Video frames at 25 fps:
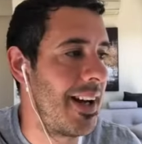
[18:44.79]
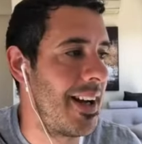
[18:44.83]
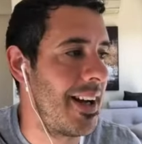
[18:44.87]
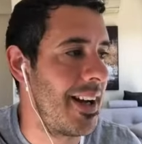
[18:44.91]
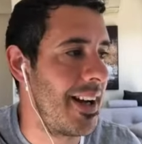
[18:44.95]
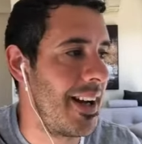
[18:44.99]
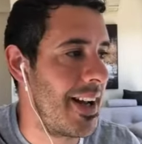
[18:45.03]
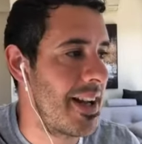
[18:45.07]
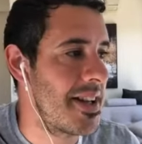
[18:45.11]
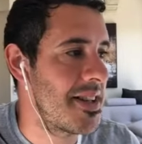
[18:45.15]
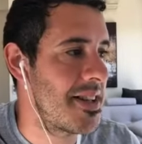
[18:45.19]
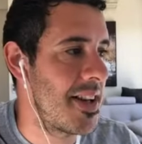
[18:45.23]

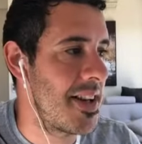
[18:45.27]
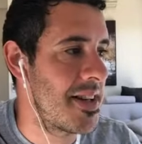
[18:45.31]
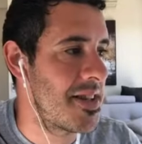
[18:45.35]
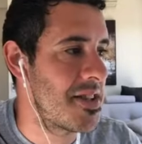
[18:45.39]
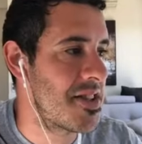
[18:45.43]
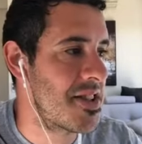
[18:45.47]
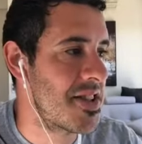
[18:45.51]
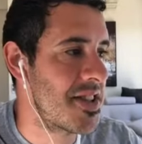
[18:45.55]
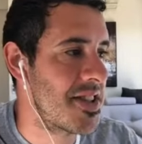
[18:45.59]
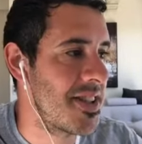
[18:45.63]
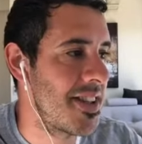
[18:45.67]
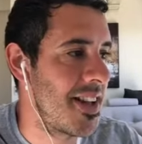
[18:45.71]
it
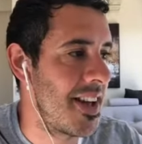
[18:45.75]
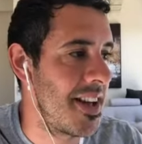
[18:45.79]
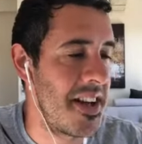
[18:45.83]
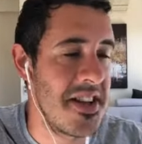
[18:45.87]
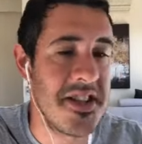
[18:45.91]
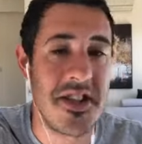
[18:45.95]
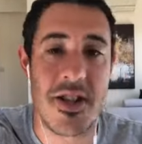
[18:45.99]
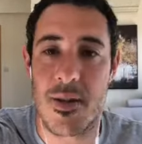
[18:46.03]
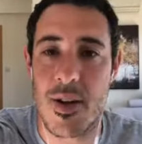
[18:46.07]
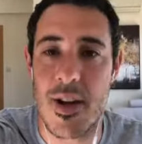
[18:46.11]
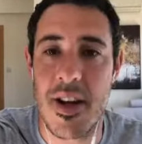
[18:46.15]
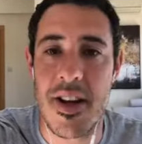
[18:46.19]

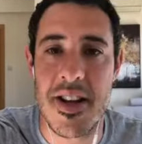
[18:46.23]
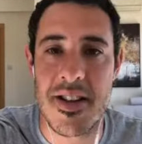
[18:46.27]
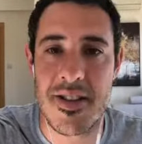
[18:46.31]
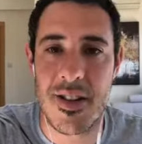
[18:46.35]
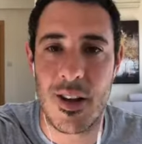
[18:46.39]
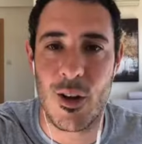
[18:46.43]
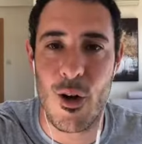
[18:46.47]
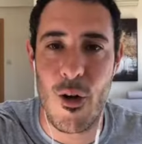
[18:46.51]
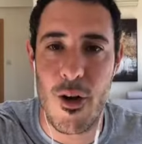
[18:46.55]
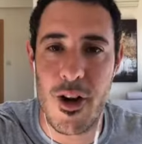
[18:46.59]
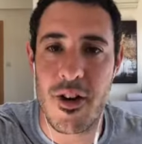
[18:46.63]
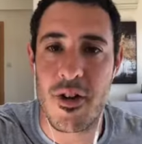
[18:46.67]
is a
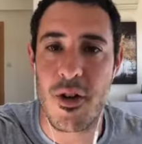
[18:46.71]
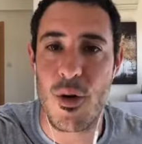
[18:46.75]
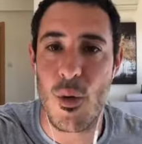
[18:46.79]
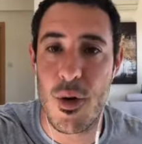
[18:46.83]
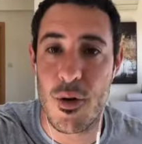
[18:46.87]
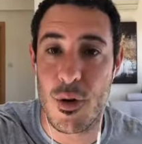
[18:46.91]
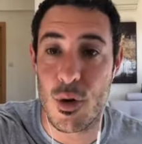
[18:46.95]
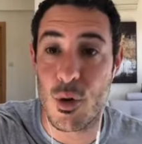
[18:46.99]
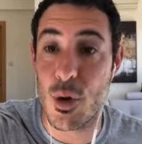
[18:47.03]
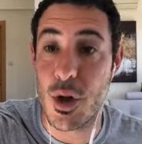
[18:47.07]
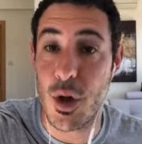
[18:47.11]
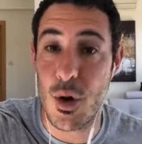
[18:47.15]
lot to do with
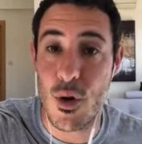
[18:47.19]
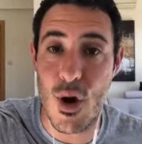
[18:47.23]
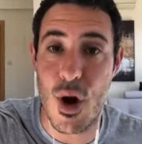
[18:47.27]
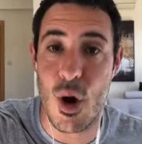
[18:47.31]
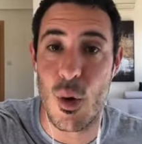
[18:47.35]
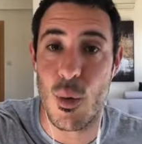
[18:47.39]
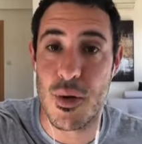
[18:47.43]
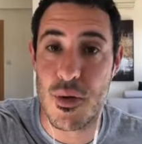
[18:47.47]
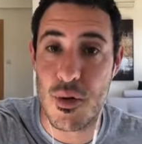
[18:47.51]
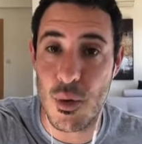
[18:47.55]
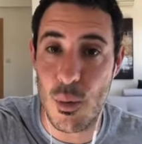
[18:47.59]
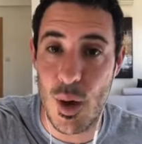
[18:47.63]
who you
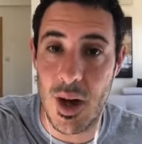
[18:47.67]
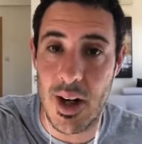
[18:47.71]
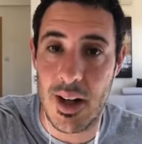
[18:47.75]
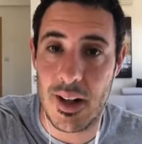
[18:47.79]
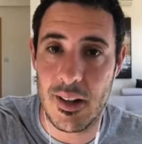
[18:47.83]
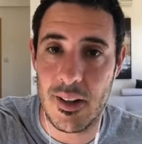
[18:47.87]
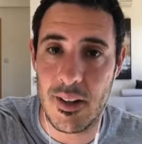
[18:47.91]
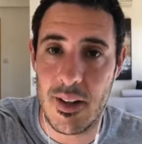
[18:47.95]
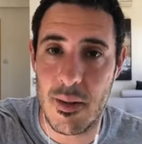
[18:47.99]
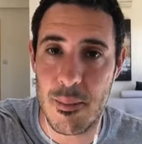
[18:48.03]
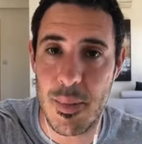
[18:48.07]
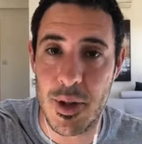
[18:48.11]
know as
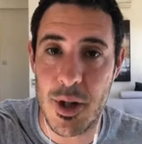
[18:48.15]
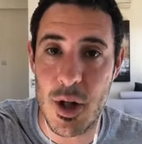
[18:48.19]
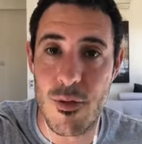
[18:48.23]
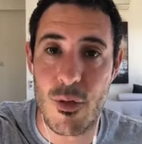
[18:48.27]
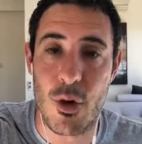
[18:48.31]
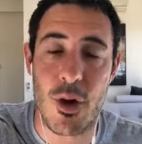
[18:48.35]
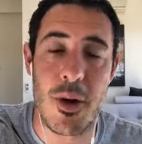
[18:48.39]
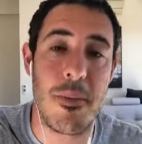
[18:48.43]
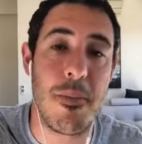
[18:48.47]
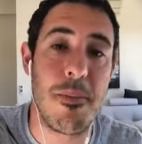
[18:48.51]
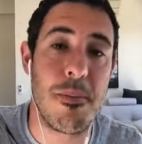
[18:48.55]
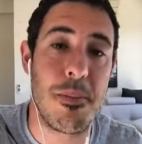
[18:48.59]
well, but you've got
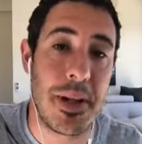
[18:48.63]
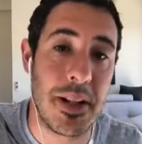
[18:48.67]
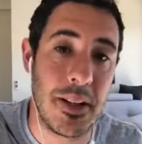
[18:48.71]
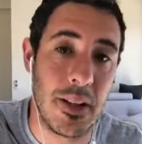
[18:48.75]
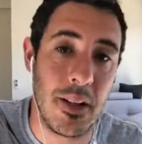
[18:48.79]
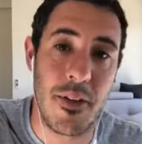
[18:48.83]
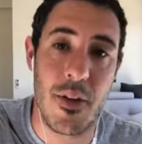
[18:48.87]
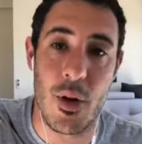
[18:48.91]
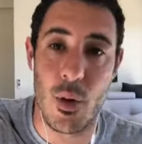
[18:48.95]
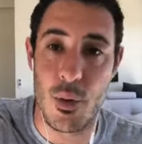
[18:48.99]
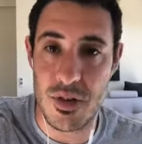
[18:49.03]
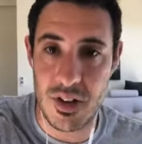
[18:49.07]
to
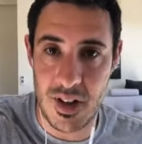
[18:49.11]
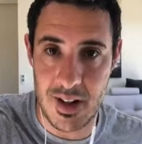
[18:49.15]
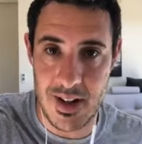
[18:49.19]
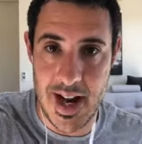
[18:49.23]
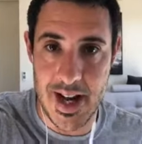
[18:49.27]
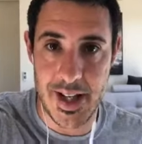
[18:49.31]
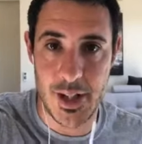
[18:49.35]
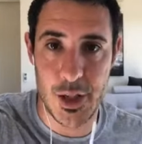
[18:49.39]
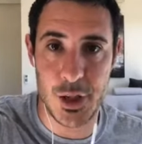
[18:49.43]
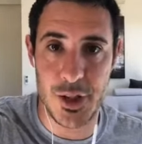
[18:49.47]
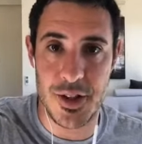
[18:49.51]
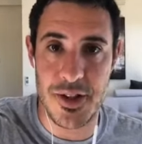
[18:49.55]
build those
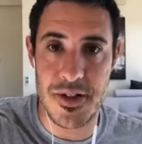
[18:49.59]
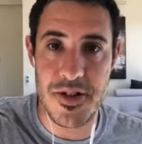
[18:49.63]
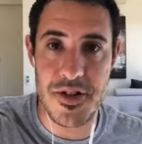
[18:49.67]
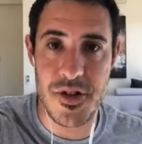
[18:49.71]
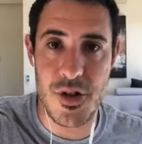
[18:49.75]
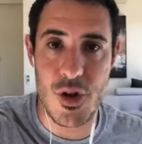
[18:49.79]
connections.